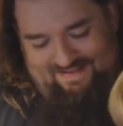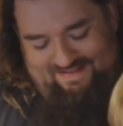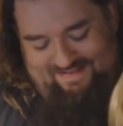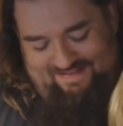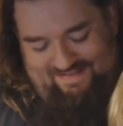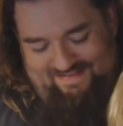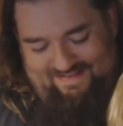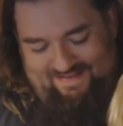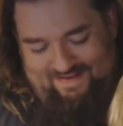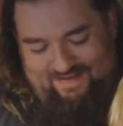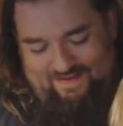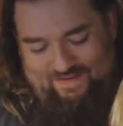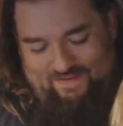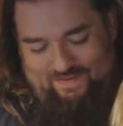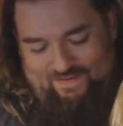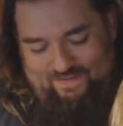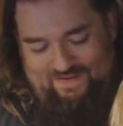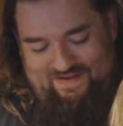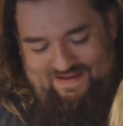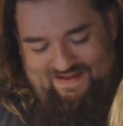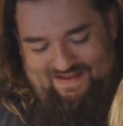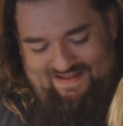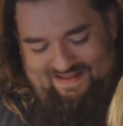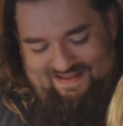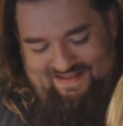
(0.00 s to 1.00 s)
So,
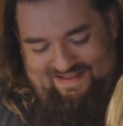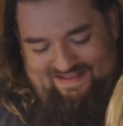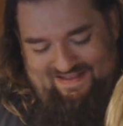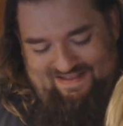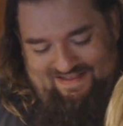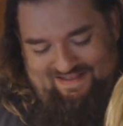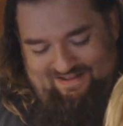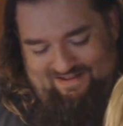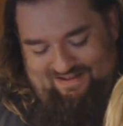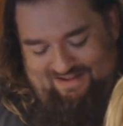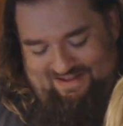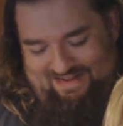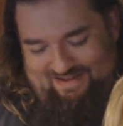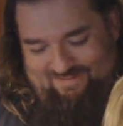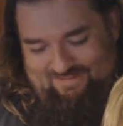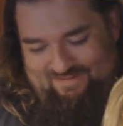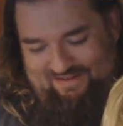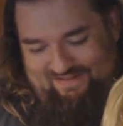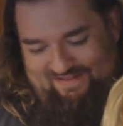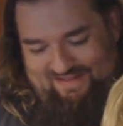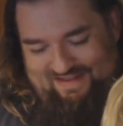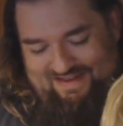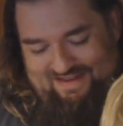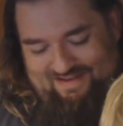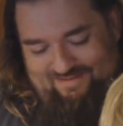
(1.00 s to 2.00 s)
I'm
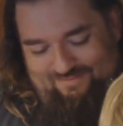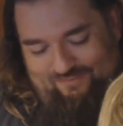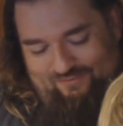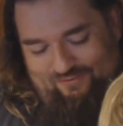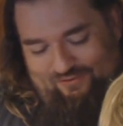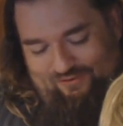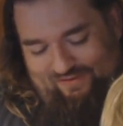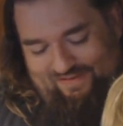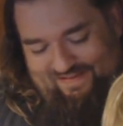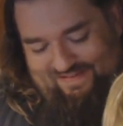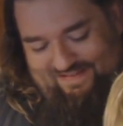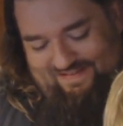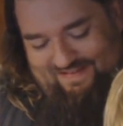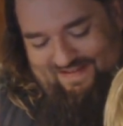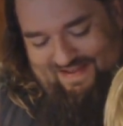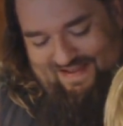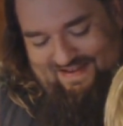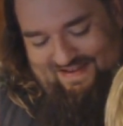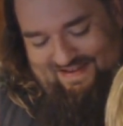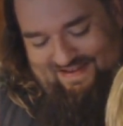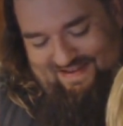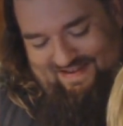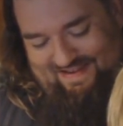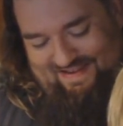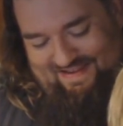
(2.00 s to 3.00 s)
going to let him roll a
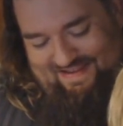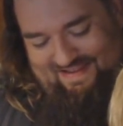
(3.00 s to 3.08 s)
set.